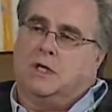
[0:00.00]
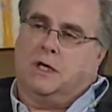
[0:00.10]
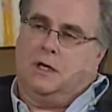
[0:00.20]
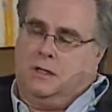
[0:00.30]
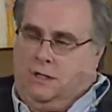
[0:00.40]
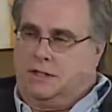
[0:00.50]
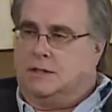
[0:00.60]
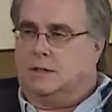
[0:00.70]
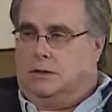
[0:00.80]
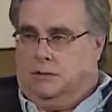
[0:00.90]
chaos
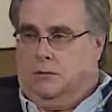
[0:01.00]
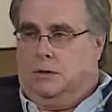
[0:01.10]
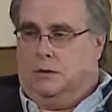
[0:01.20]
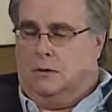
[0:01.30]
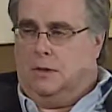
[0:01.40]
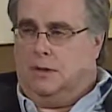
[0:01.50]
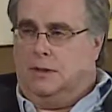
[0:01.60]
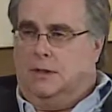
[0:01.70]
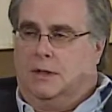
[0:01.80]
that's going on.